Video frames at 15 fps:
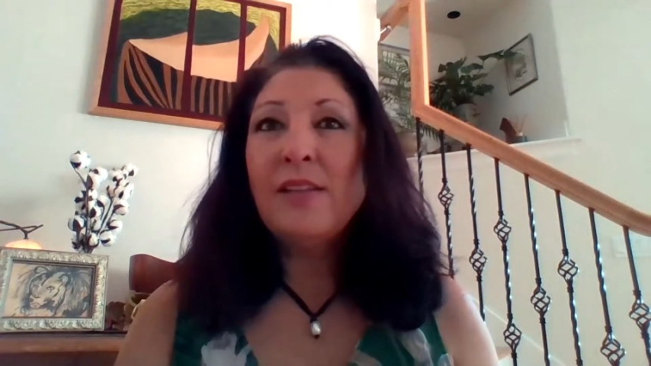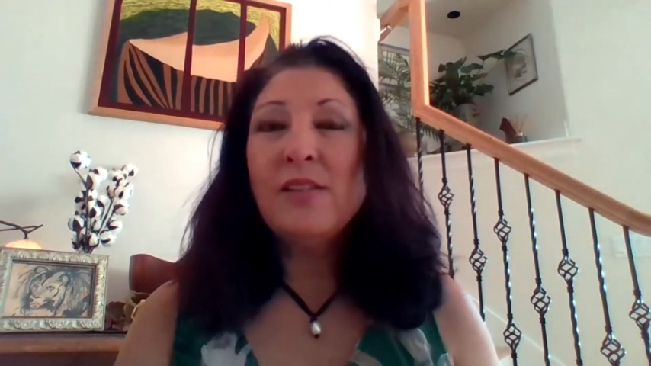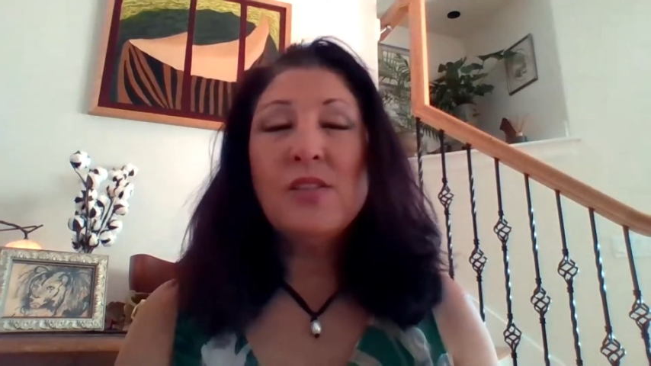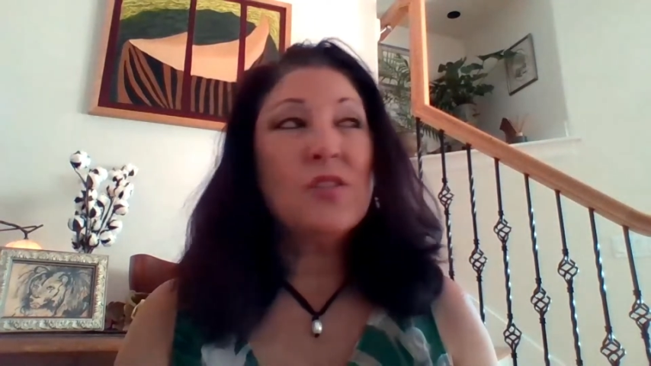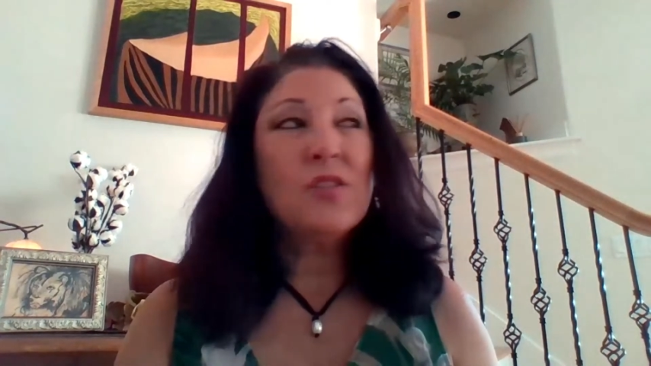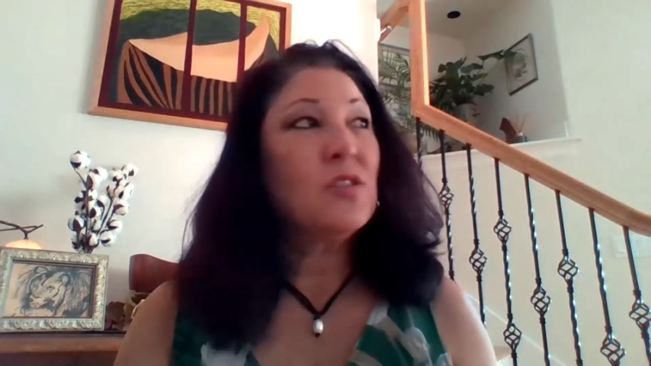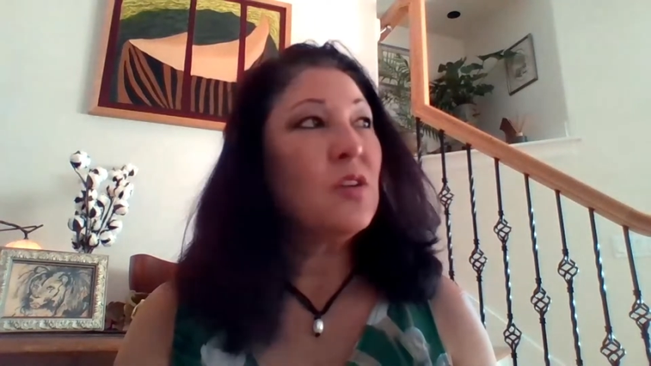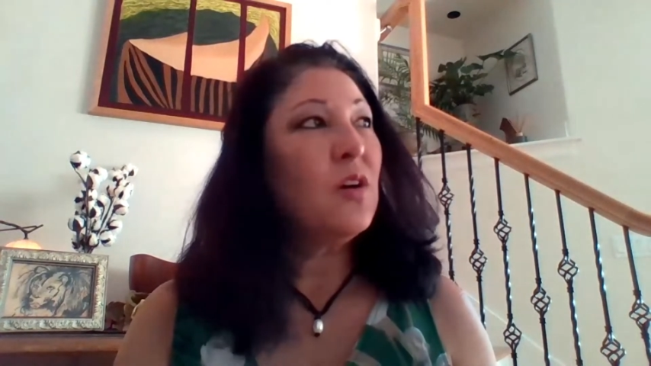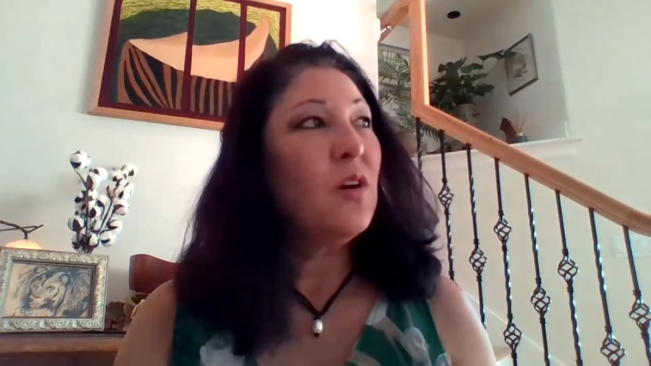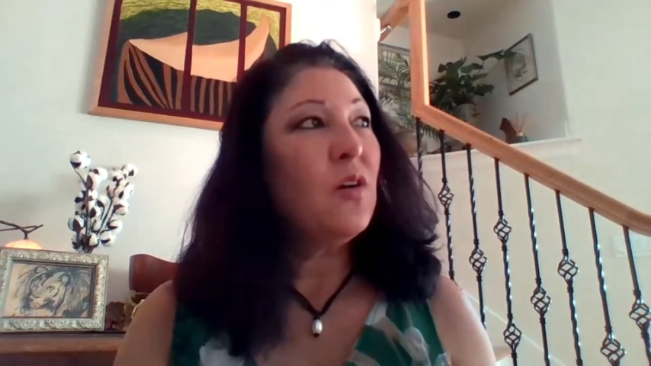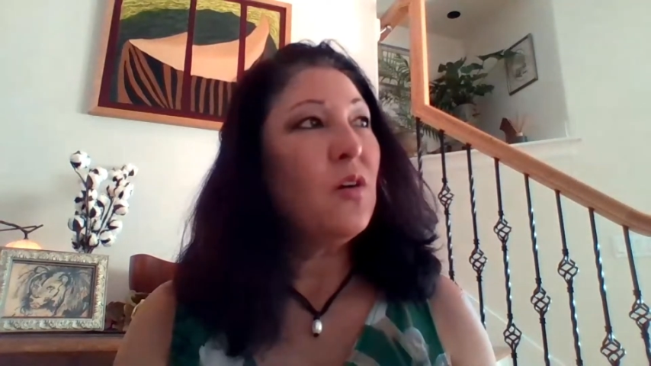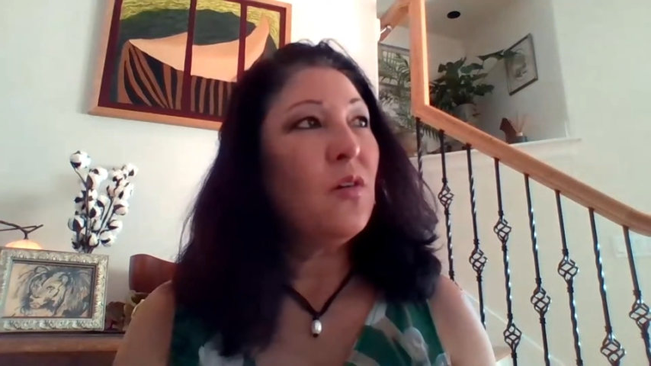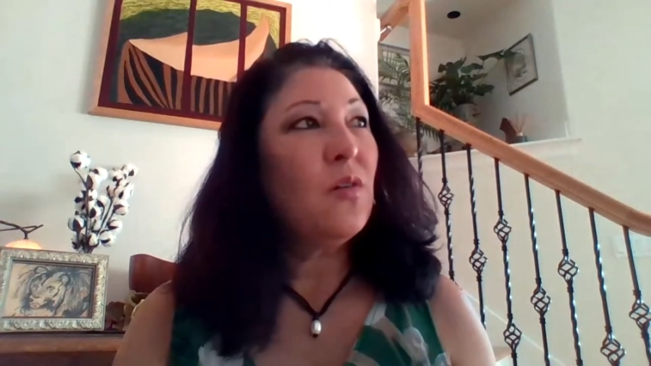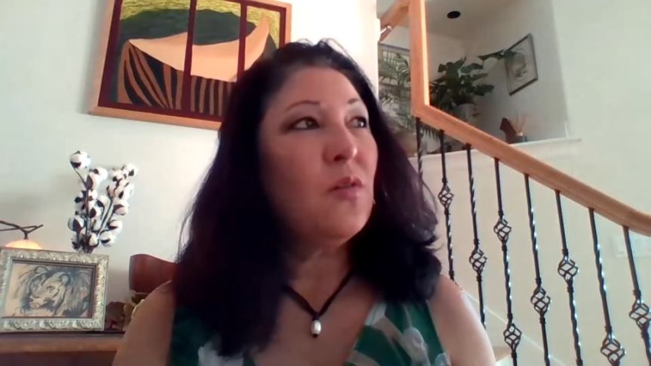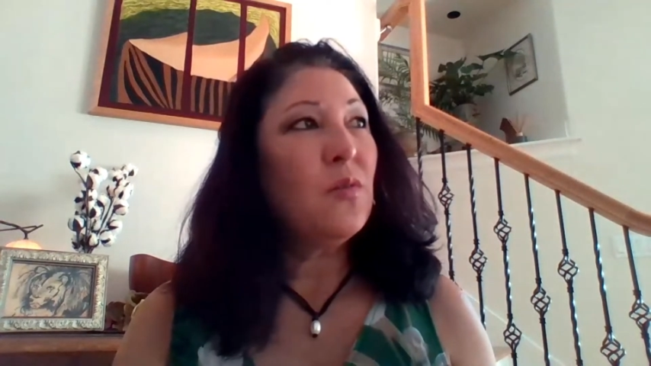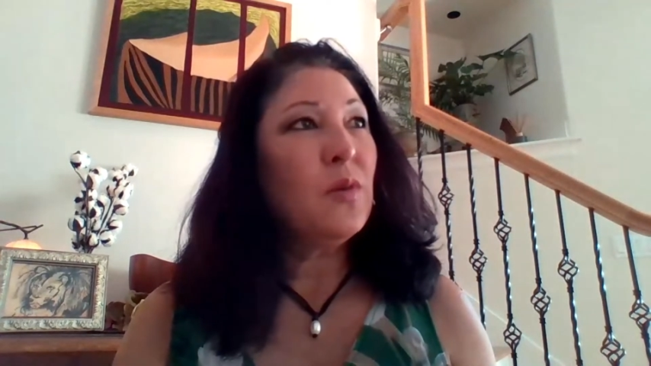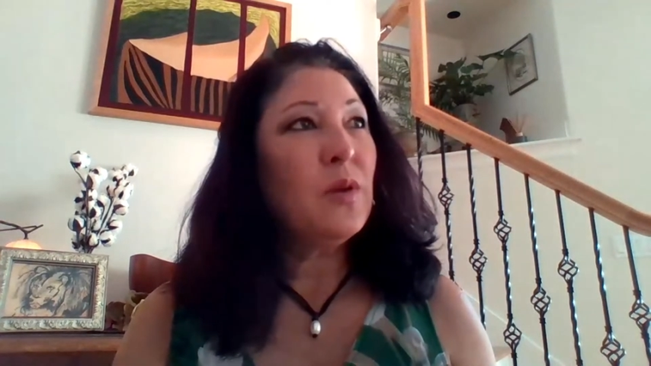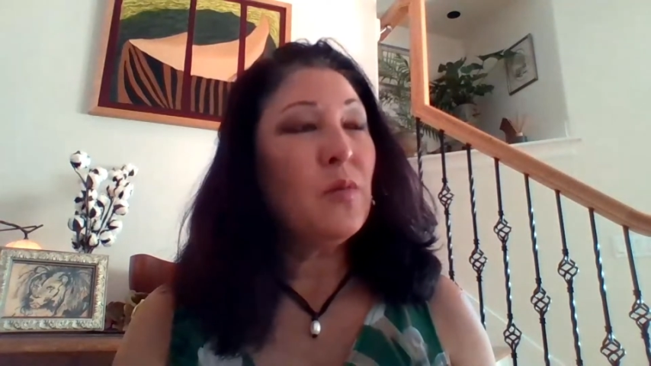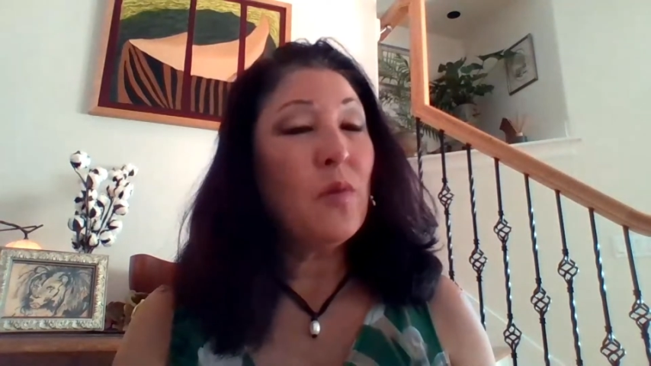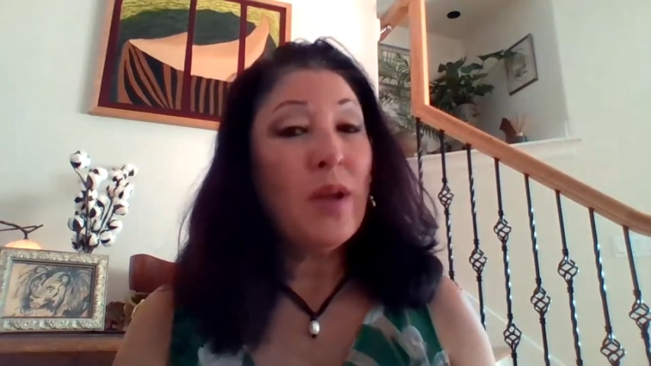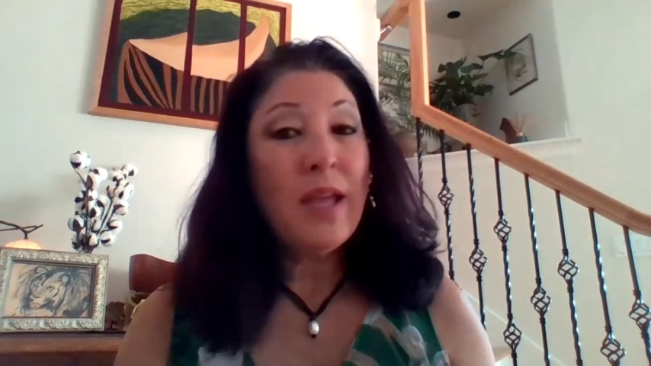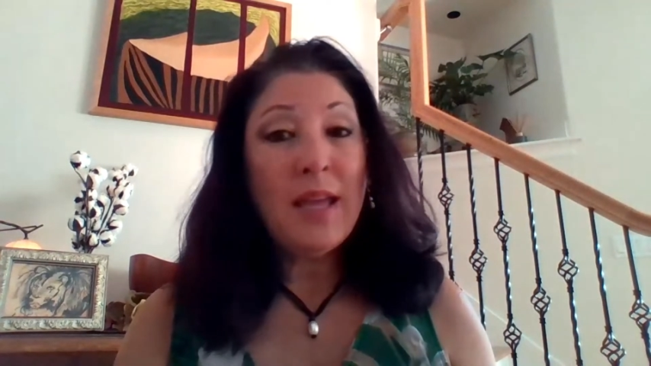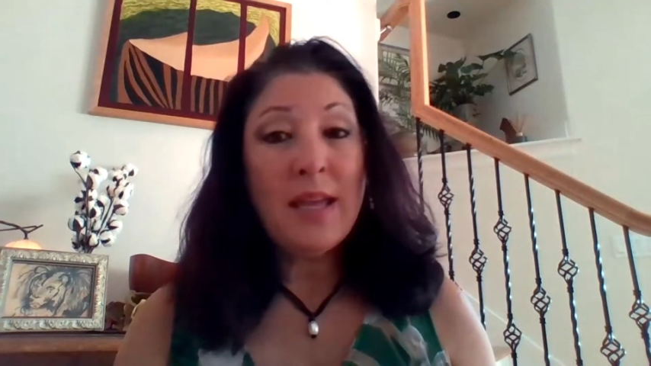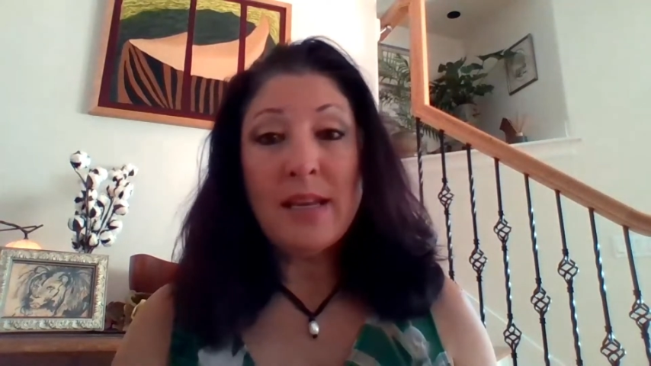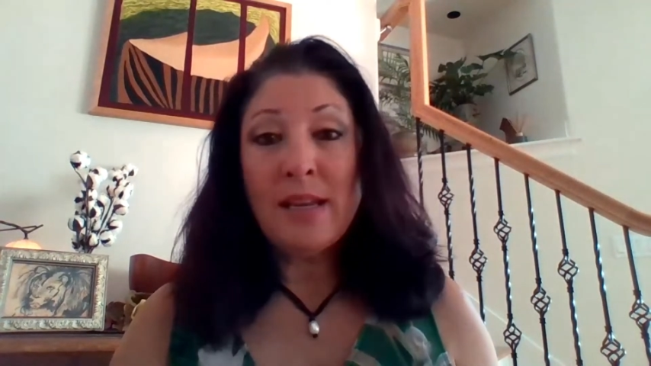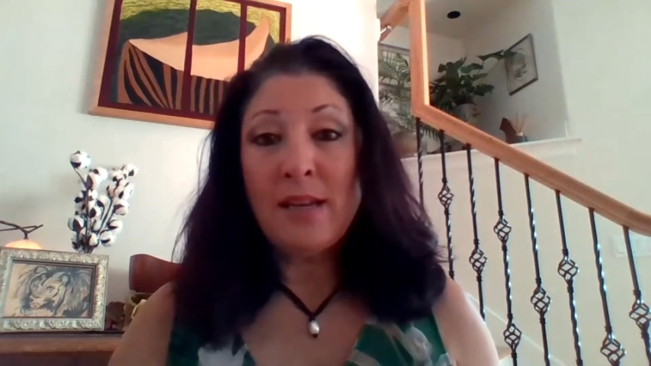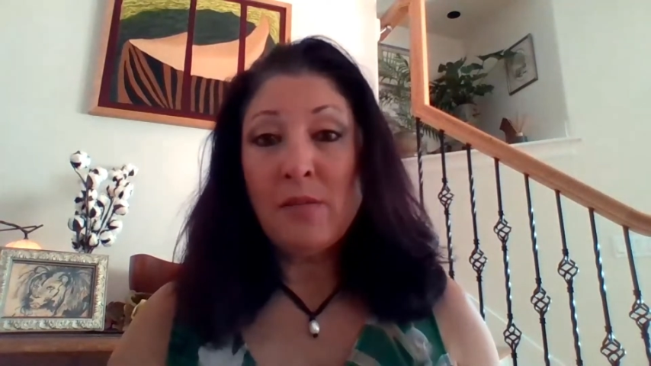And so we went,